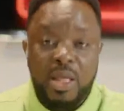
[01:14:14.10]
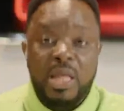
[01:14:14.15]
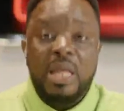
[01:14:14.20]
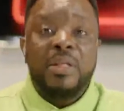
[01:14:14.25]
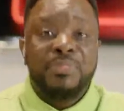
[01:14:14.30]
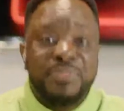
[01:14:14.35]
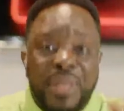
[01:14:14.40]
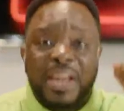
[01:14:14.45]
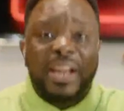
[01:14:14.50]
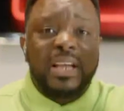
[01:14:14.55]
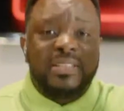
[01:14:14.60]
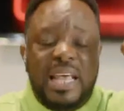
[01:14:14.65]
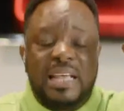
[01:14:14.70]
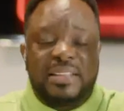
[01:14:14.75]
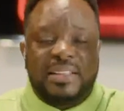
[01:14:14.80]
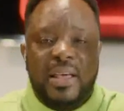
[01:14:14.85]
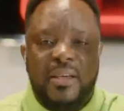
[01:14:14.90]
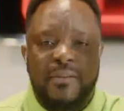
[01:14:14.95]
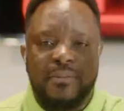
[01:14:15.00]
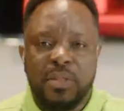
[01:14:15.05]
That is it.
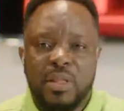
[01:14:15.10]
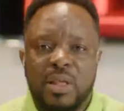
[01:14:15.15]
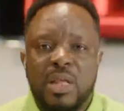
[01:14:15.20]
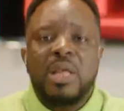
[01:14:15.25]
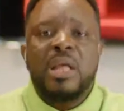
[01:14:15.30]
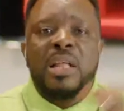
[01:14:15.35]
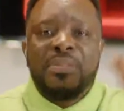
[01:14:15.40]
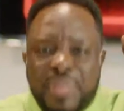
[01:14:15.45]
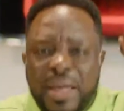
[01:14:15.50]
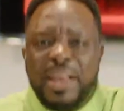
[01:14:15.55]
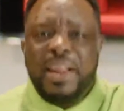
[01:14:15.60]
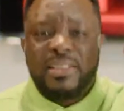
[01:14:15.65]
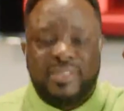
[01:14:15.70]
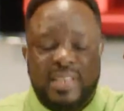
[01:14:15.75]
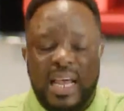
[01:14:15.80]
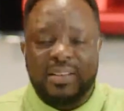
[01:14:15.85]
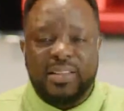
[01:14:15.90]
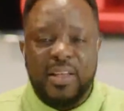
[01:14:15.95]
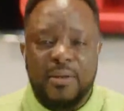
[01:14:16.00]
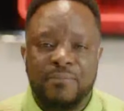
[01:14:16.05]
That is
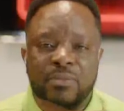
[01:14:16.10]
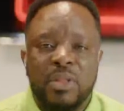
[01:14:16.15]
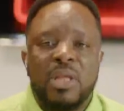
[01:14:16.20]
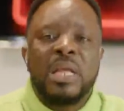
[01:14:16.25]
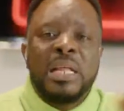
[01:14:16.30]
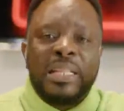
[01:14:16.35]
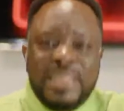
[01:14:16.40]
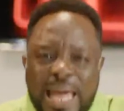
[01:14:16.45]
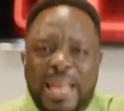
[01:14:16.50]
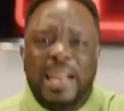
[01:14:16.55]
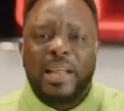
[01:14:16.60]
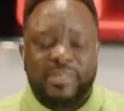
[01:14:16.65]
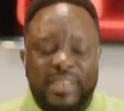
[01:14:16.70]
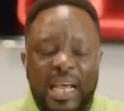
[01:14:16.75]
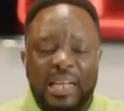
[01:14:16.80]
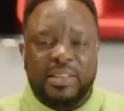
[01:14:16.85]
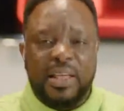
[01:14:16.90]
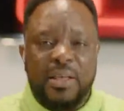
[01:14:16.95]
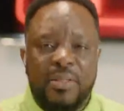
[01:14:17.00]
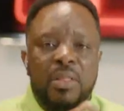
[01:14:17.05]
it. That is
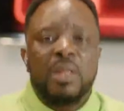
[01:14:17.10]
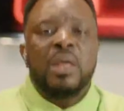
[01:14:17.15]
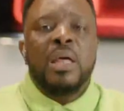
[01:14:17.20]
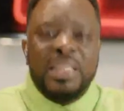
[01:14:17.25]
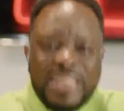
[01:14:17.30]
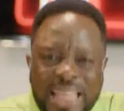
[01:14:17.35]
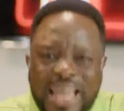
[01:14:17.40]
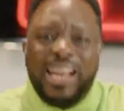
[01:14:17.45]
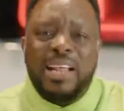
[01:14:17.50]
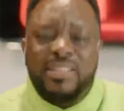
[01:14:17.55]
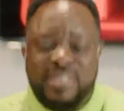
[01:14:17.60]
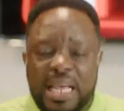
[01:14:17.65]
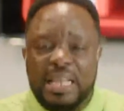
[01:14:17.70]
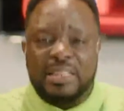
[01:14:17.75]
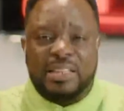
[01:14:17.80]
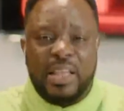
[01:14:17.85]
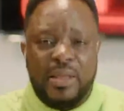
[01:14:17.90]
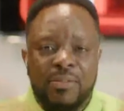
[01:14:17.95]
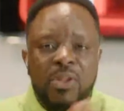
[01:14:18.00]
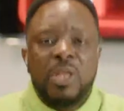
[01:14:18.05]
it. That is it.
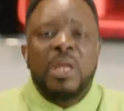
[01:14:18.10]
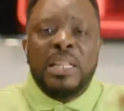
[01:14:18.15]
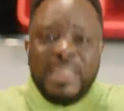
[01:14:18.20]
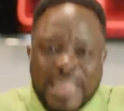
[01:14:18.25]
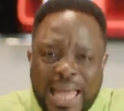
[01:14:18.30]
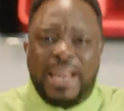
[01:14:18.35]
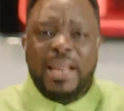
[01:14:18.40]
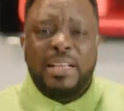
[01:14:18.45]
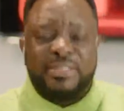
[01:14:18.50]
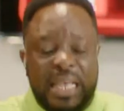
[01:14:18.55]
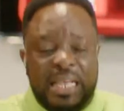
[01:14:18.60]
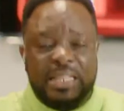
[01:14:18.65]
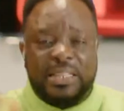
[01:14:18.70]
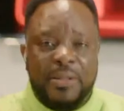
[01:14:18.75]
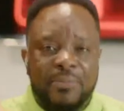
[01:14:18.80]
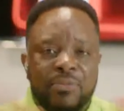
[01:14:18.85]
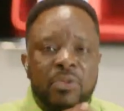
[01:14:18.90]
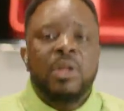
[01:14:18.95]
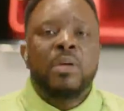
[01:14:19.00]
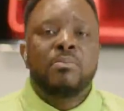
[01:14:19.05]
That is it.
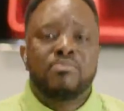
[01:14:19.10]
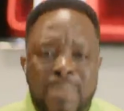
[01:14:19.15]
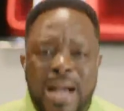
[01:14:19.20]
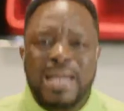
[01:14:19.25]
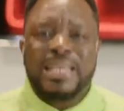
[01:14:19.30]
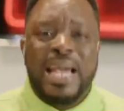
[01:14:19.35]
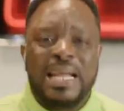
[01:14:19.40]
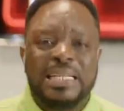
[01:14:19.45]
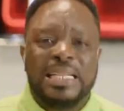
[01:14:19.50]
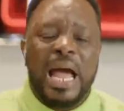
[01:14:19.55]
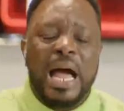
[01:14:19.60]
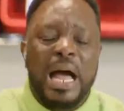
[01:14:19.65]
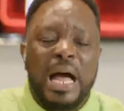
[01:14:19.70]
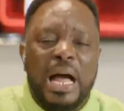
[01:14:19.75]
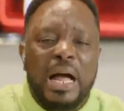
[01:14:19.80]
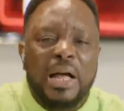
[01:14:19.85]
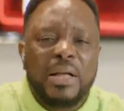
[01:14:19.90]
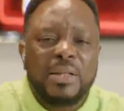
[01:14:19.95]
Makada.